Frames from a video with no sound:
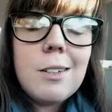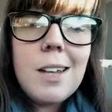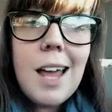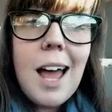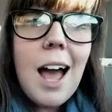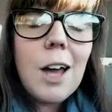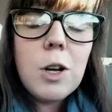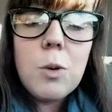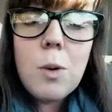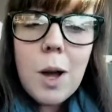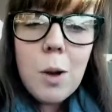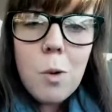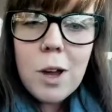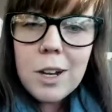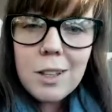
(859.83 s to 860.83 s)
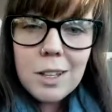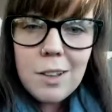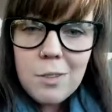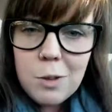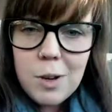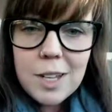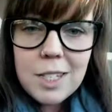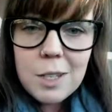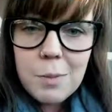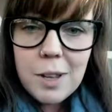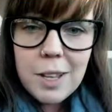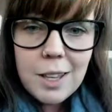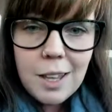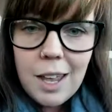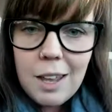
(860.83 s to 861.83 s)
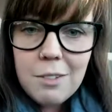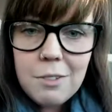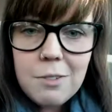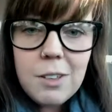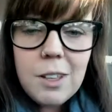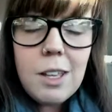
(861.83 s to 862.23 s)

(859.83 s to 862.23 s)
How do I want to live the rest of my life?